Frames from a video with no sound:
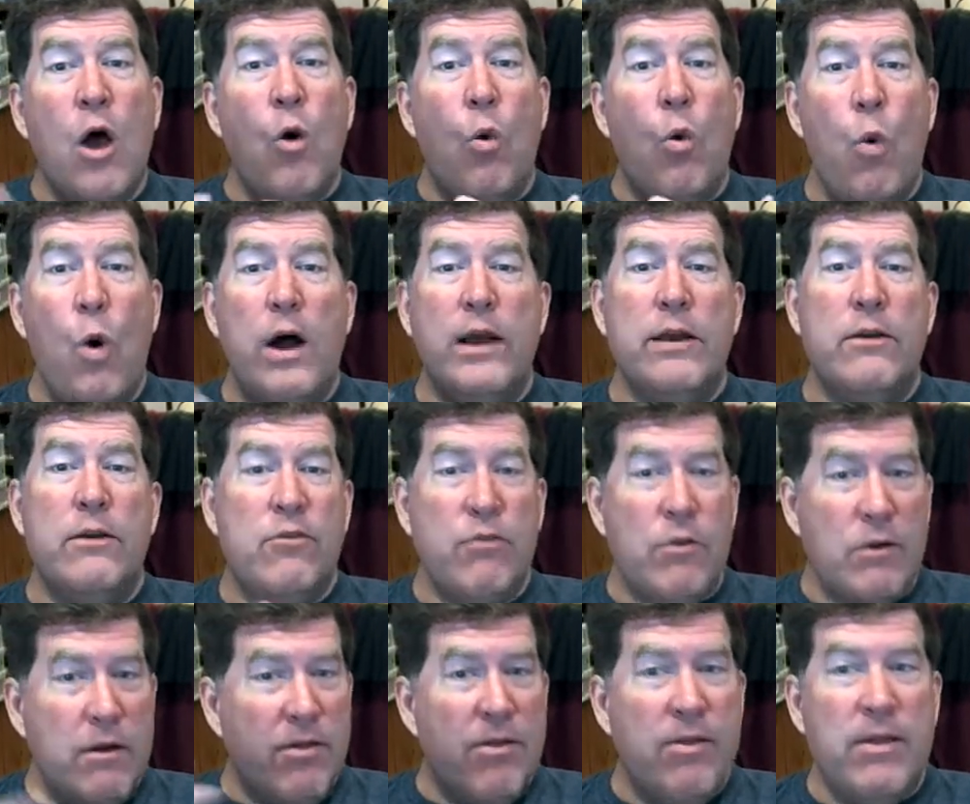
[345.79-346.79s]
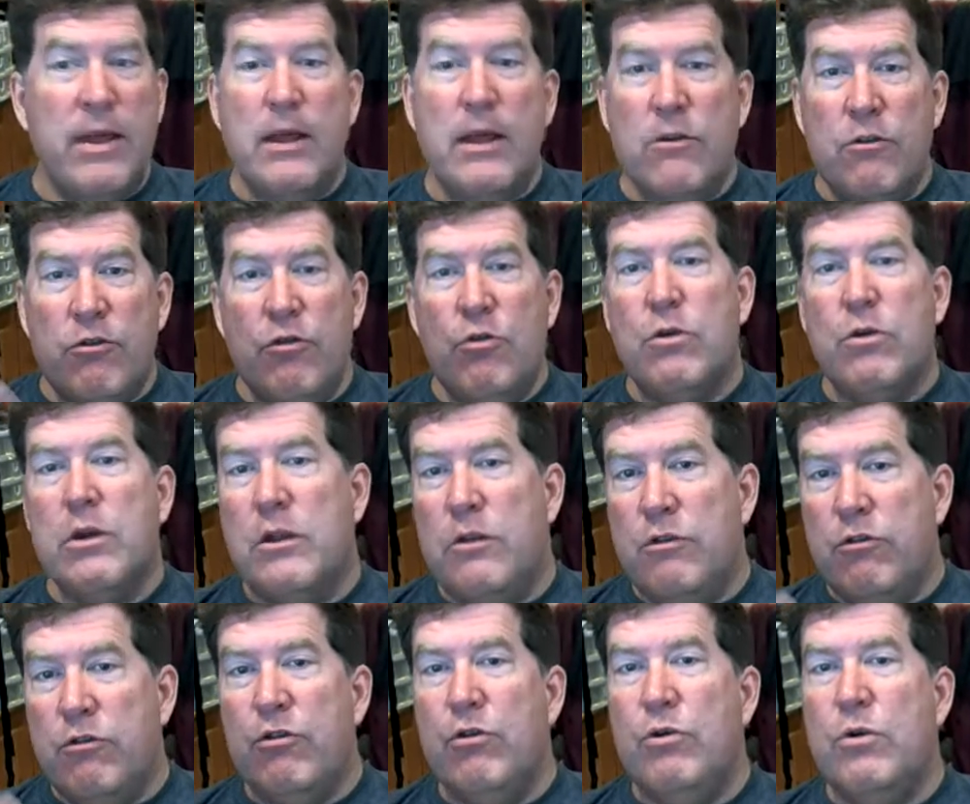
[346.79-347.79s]
what sort of things you can
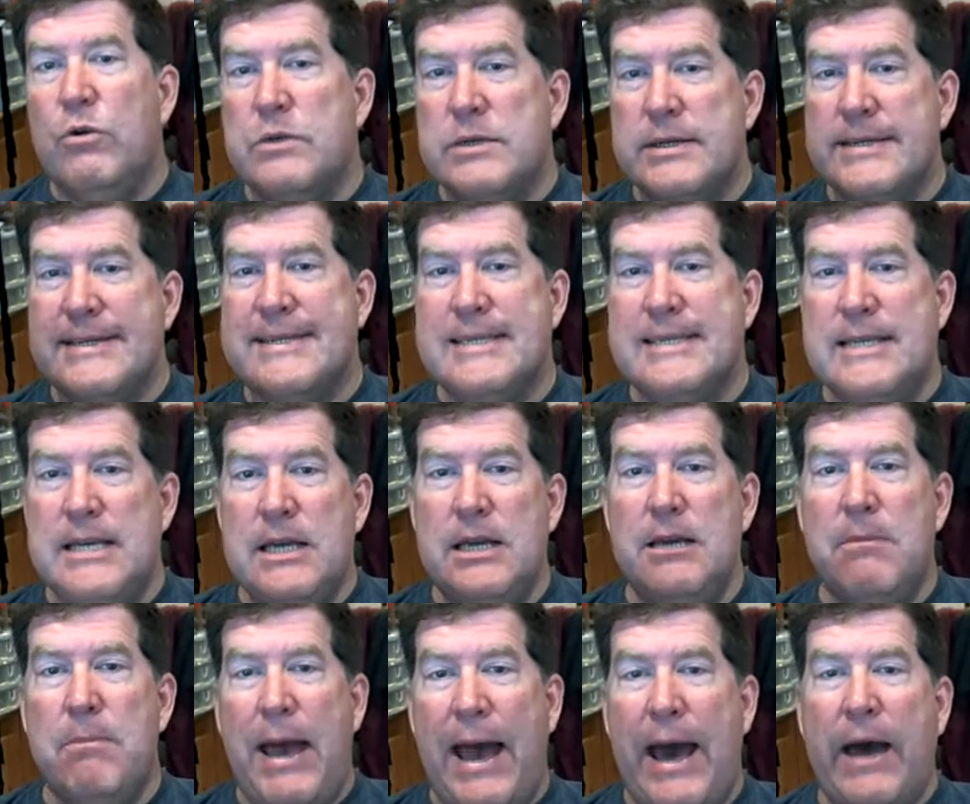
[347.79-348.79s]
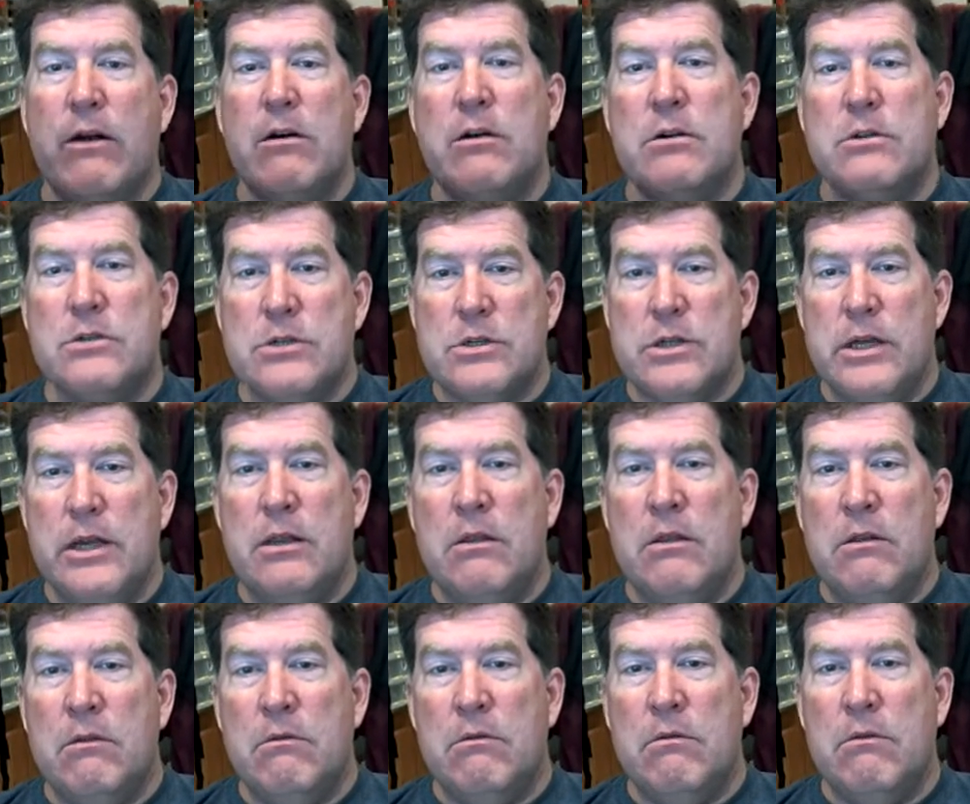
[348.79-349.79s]
do to see patterns in